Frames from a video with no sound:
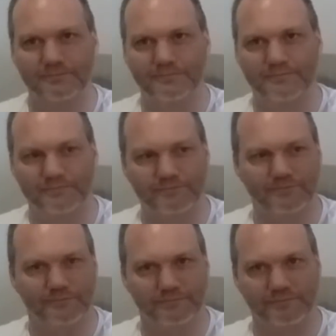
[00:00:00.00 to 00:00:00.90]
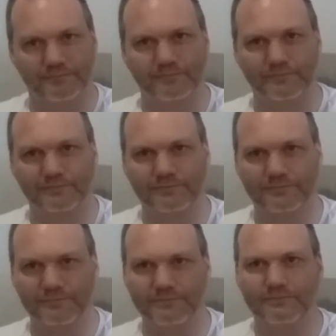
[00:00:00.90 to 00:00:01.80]

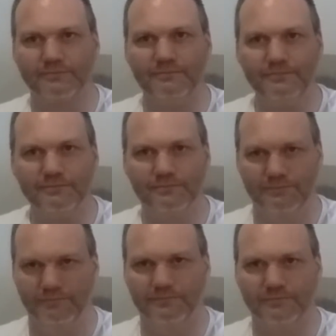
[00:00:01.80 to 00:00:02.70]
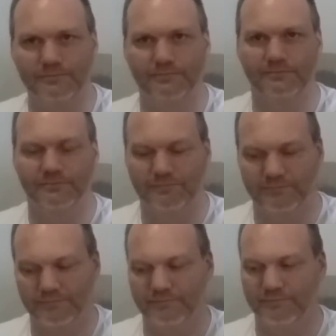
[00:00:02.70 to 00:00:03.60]

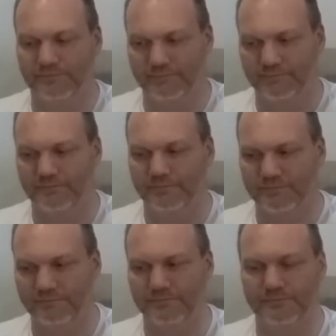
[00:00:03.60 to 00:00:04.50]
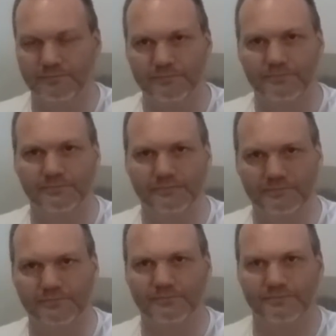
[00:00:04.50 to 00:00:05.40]

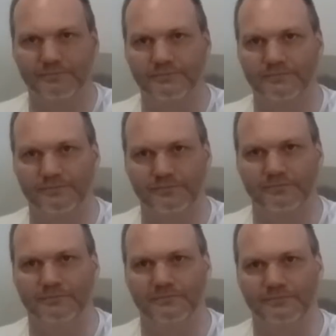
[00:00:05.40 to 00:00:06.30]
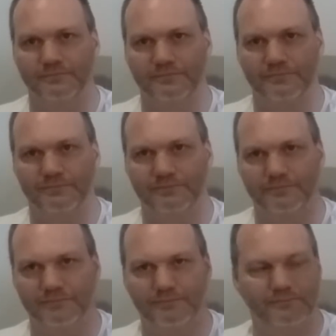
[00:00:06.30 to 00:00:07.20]

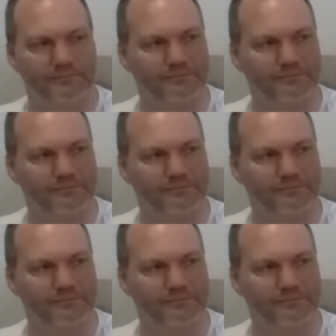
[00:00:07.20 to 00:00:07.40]
(silent)